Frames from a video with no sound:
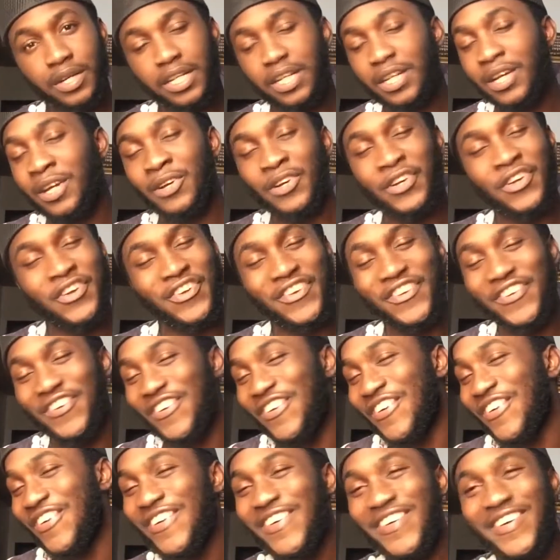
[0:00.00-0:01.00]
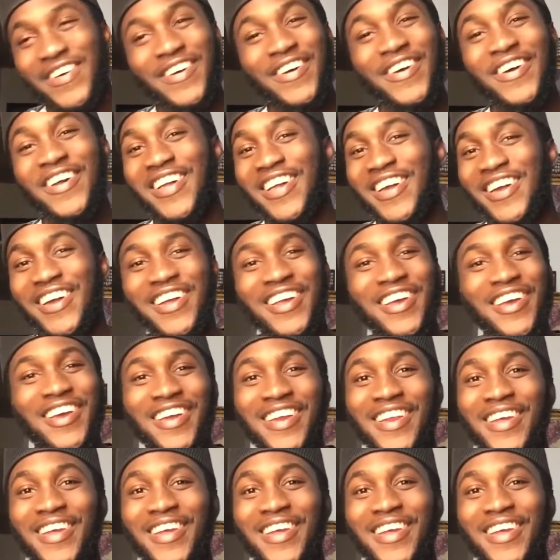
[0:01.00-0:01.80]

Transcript: It didn't, it